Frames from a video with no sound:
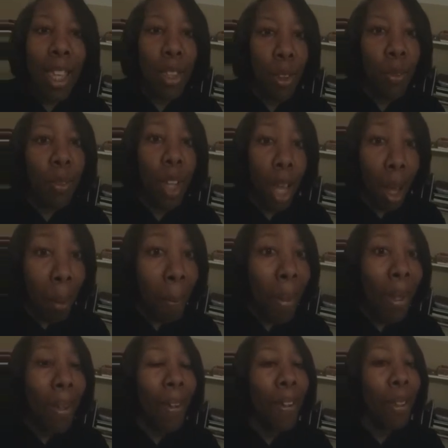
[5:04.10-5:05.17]
and you've
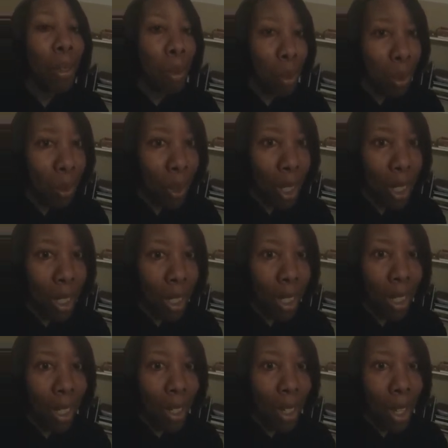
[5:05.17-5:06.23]
come through it.
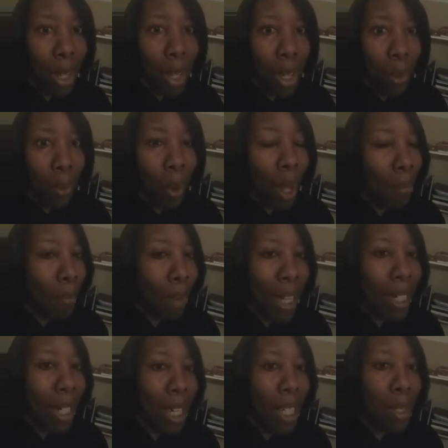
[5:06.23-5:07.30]

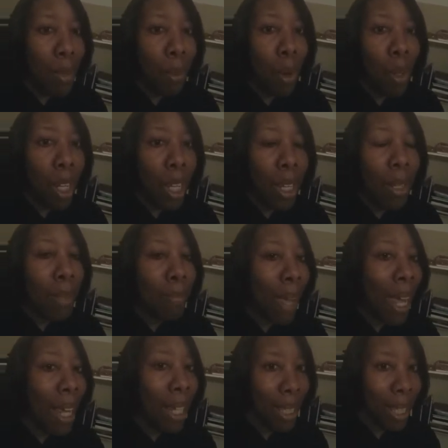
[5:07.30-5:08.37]
My testimony
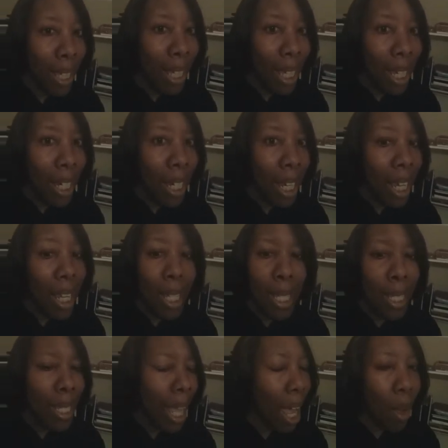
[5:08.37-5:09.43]
back then
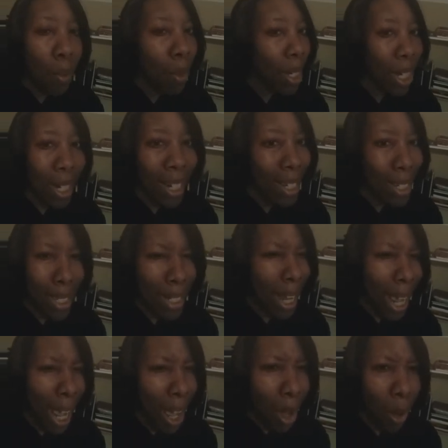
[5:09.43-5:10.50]
is not what it is
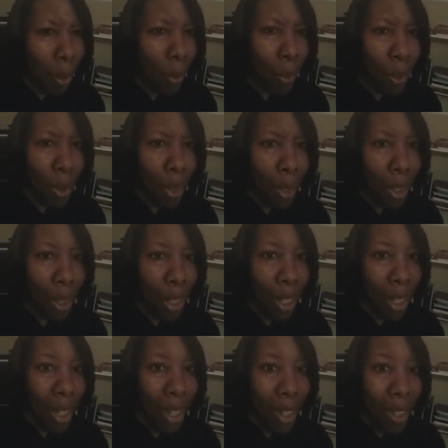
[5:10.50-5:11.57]
now.
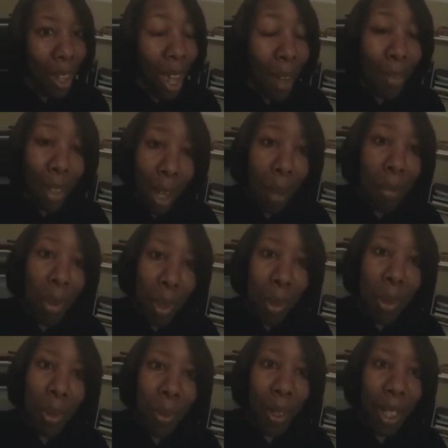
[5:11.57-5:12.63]
I've come
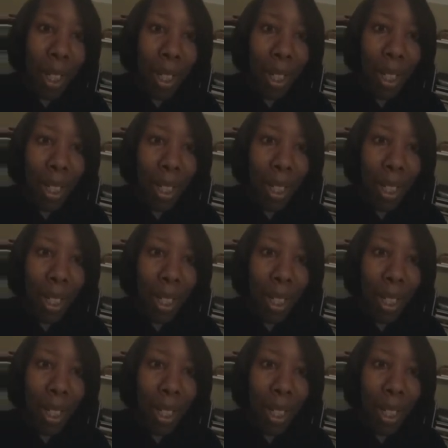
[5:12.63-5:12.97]
through it.